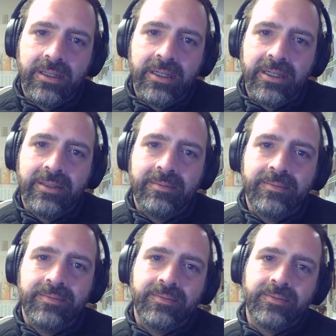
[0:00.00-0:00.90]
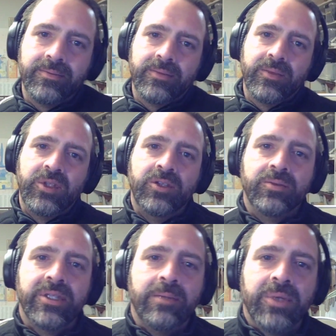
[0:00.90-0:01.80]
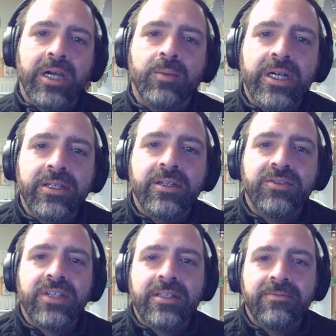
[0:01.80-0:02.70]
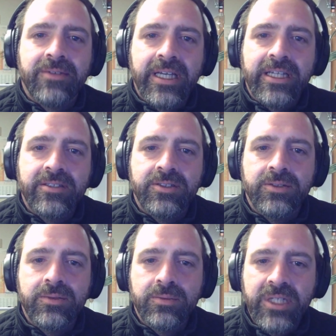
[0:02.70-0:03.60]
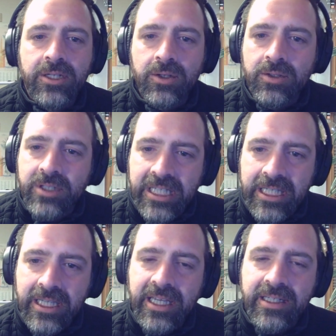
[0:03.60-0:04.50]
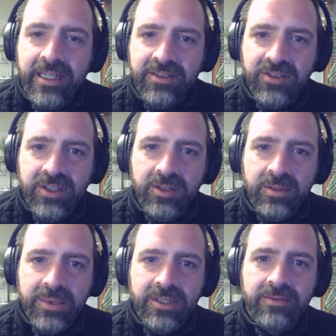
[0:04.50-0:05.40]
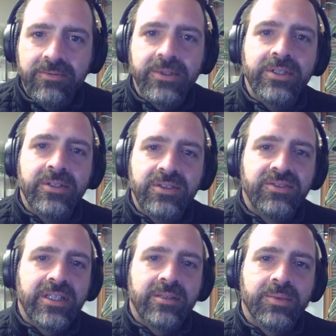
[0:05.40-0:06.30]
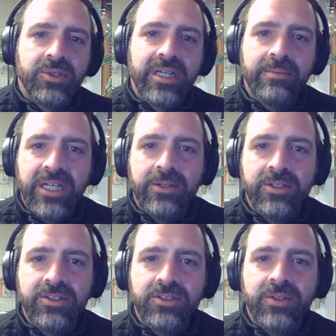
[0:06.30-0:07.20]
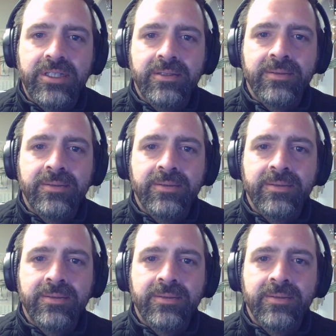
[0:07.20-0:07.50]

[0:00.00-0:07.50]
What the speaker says: Um, they probably want you to set the flag to read only and executable for you to set the program counter to it.